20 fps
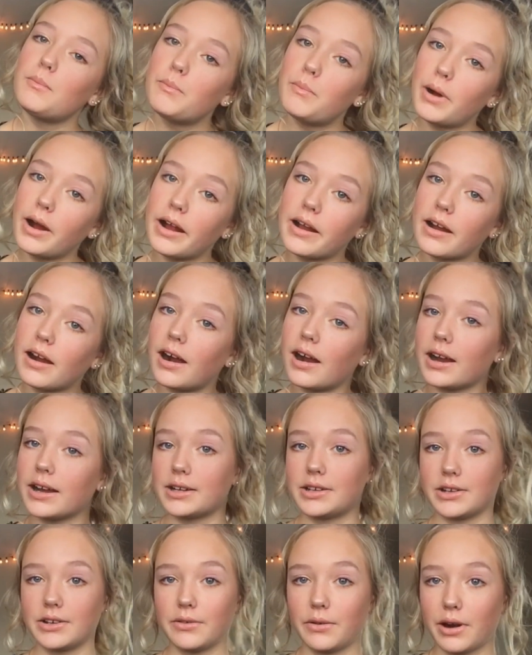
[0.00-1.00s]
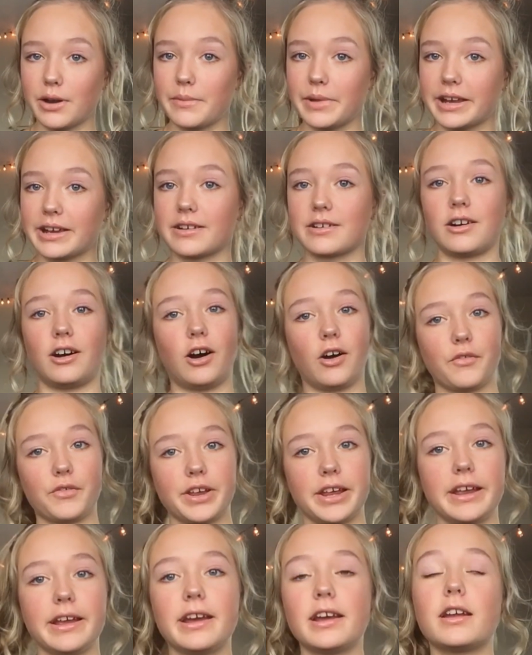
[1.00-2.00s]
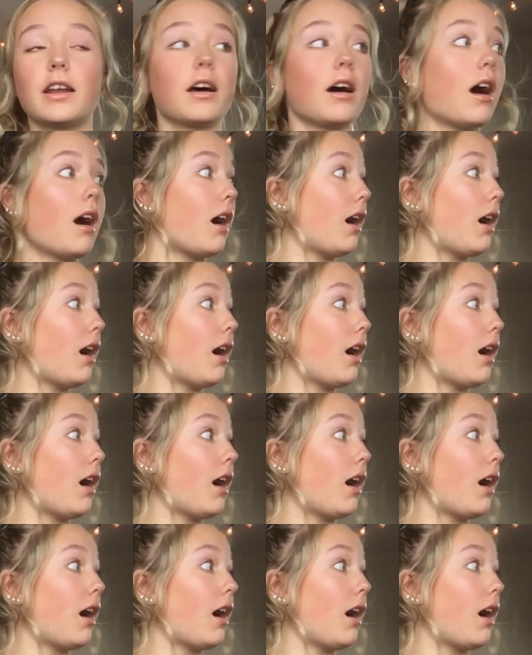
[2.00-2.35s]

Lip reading: But I do want to make a coffee and